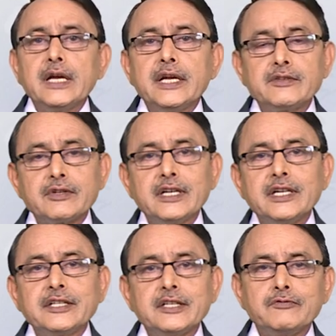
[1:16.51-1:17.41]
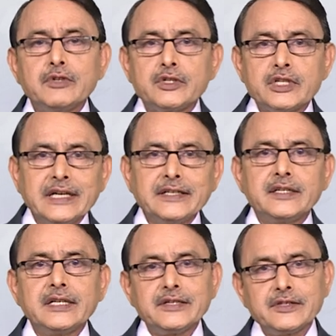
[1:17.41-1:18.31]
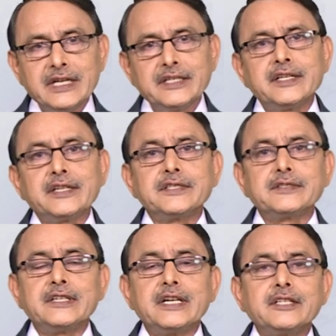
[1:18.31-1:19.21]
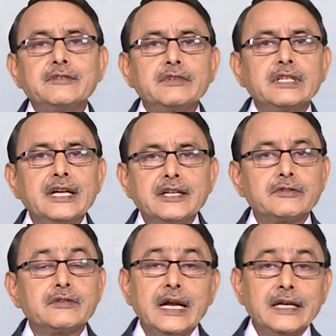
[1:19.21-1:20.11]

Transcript: is related with gender and gender is related with language.